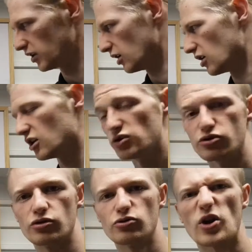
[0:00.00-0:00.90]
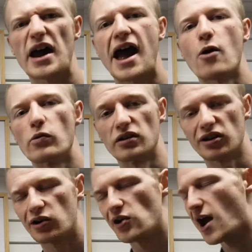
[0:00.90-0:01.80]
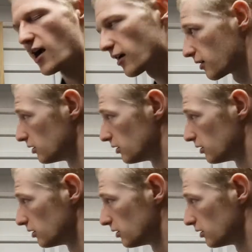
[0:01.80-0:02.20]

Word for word: uh, and doesn't dry out and crack.